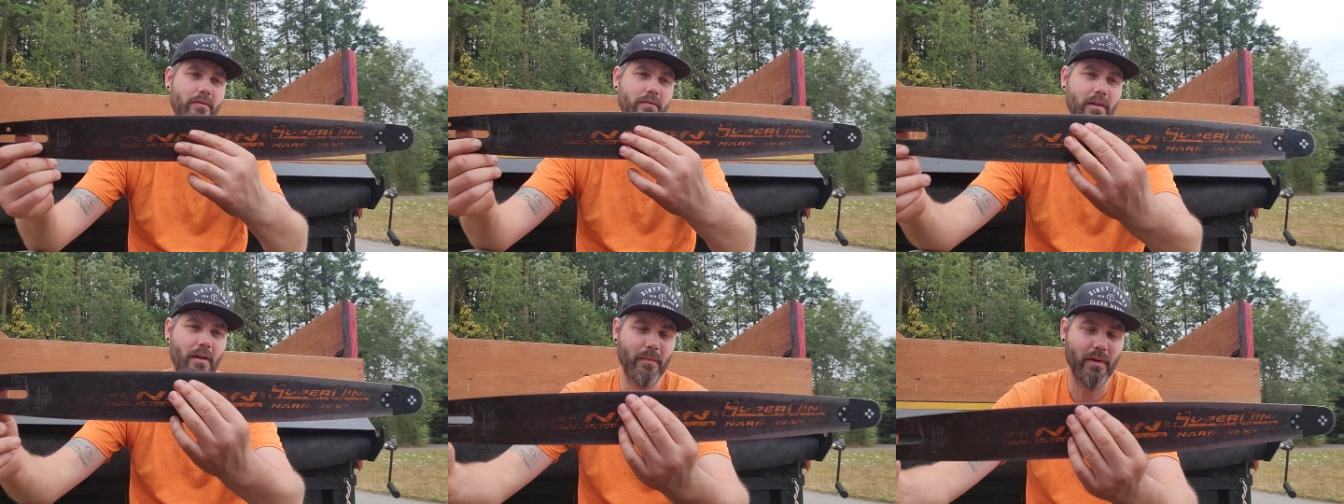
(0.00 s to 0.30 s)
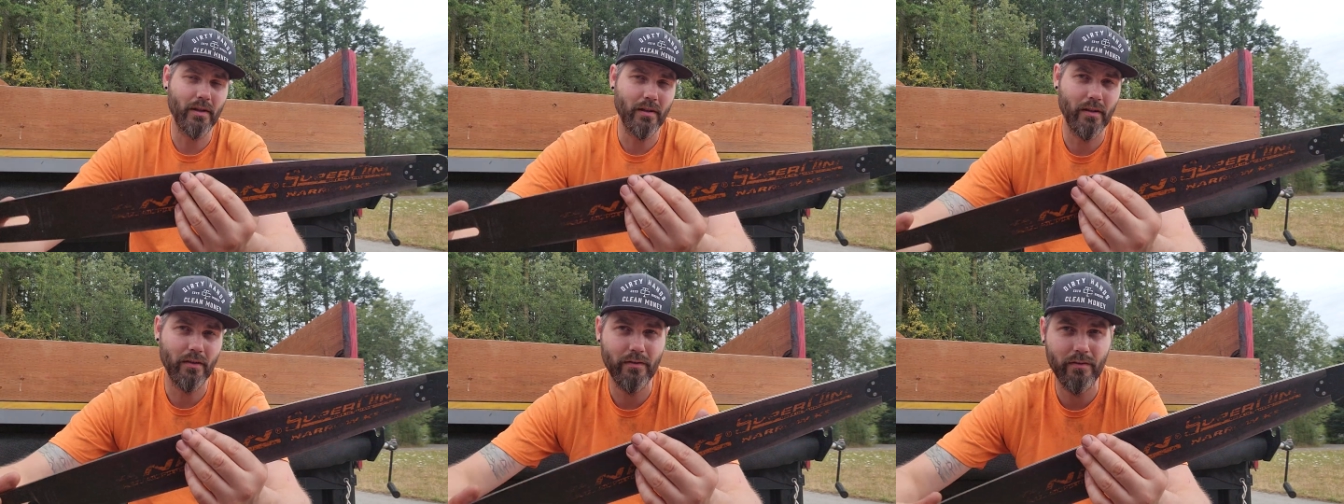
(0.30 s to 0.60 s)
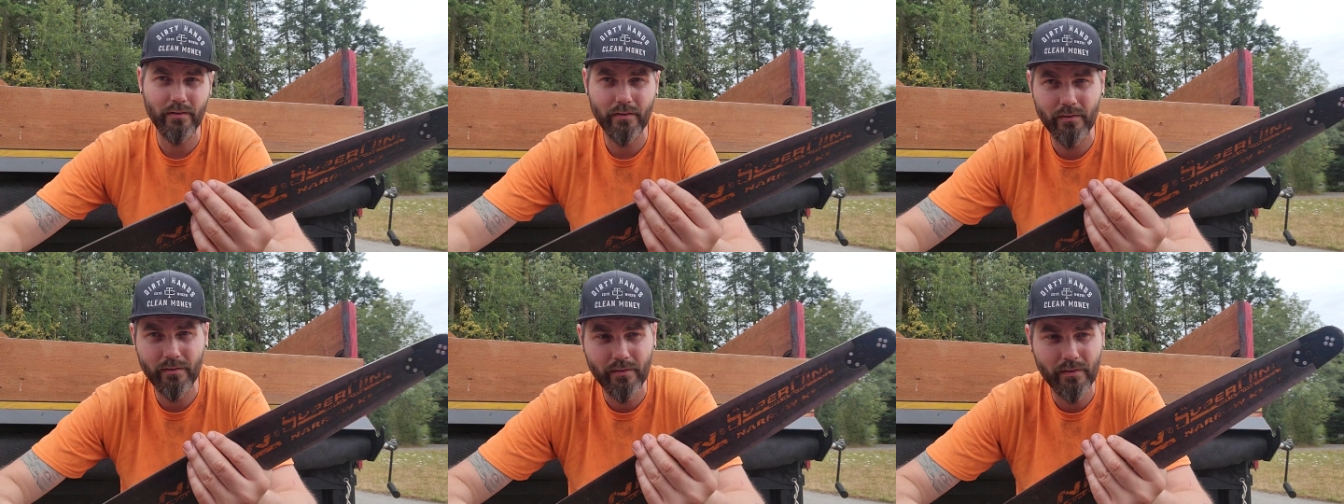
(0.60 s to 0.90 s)
I mean,
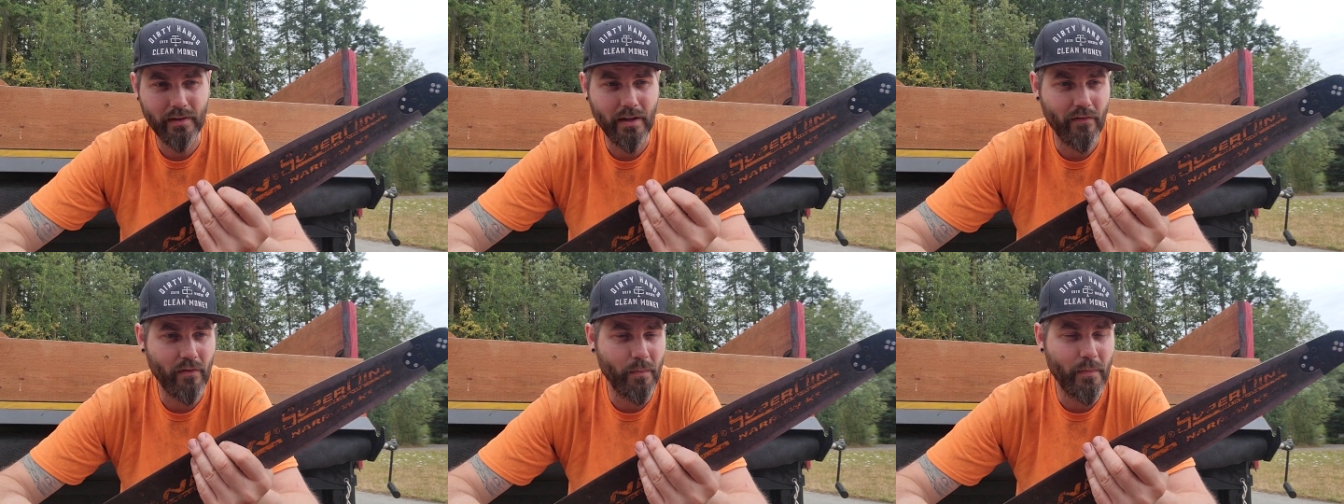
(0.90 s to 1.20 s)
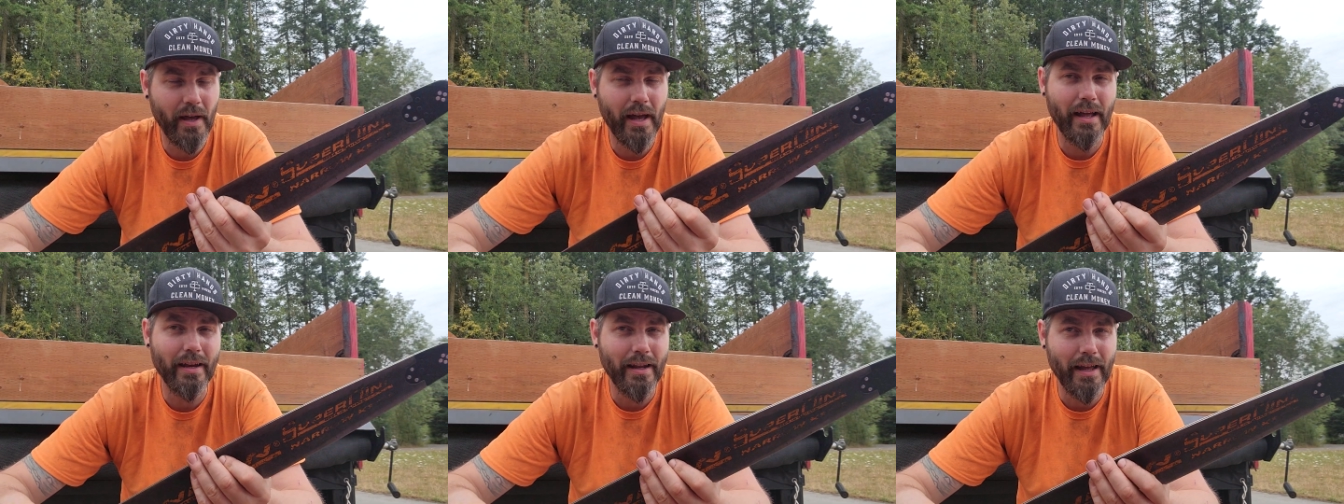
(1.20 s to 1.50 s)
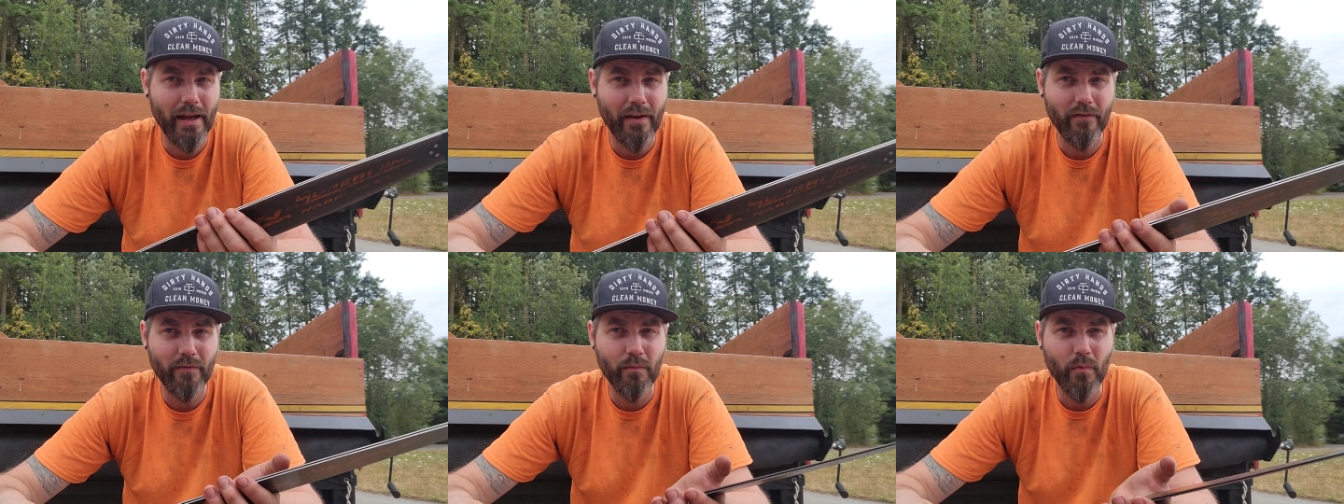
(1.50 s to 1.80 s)
it's never bad to
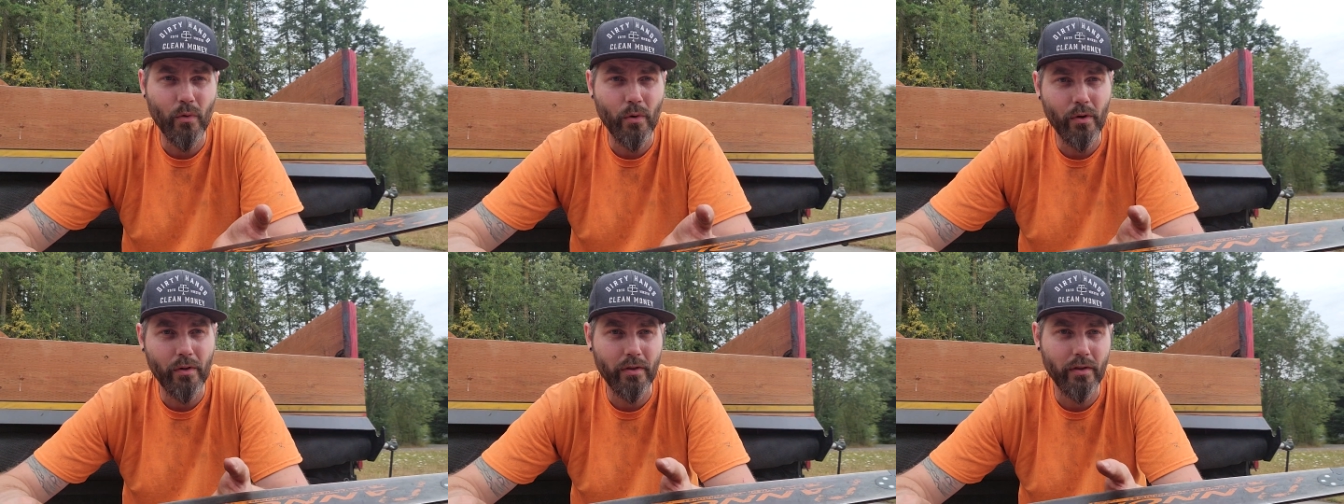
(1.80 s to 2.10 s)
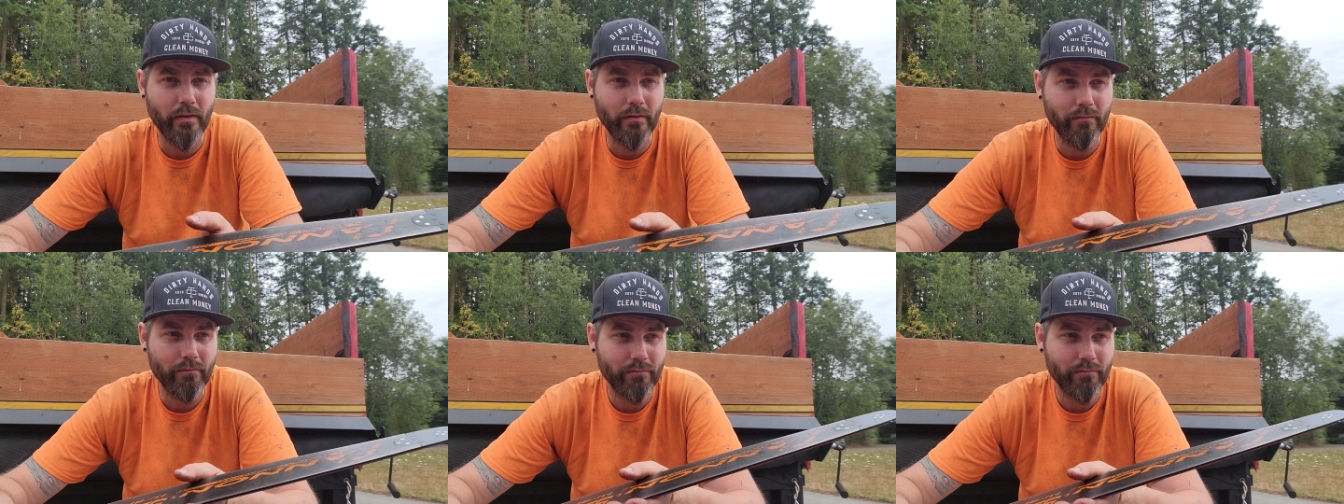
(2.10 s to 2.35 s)
have more than,